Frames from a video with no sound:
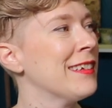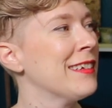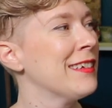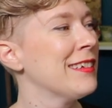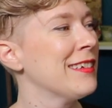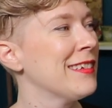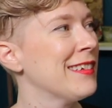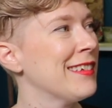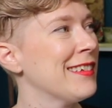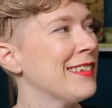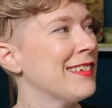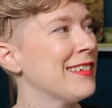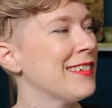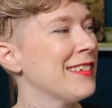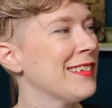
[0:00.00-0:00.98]

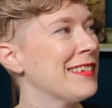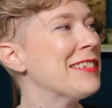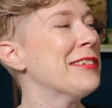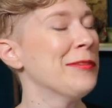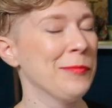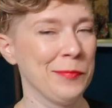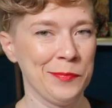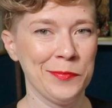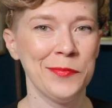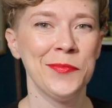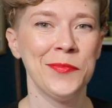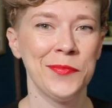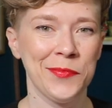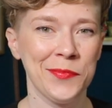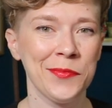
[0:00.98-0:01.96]

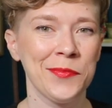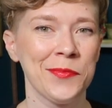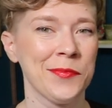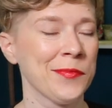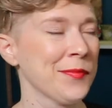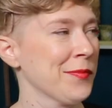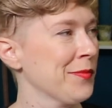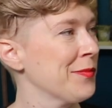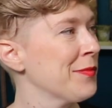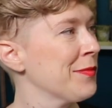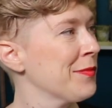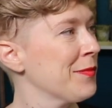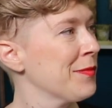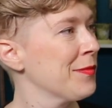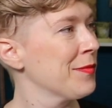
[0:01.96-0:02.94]

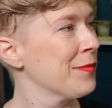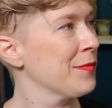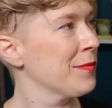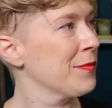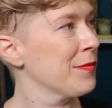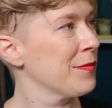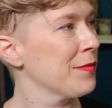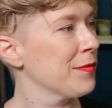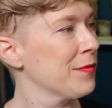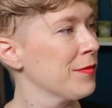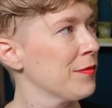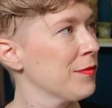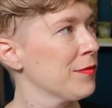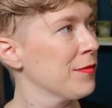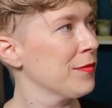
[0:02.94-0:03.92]

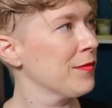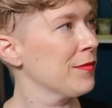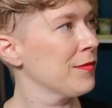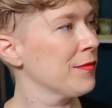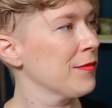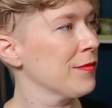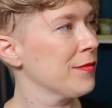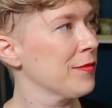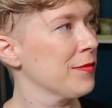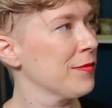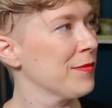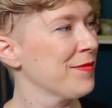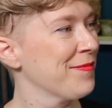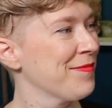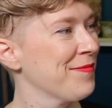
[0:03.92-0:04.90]

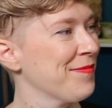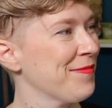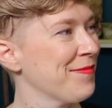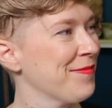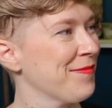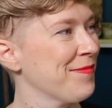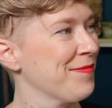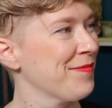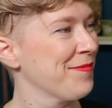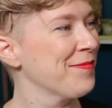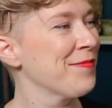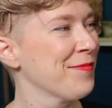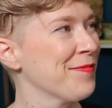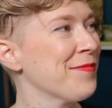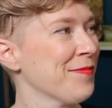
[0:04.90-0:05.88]

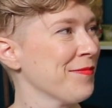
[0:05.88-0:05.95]
(silent)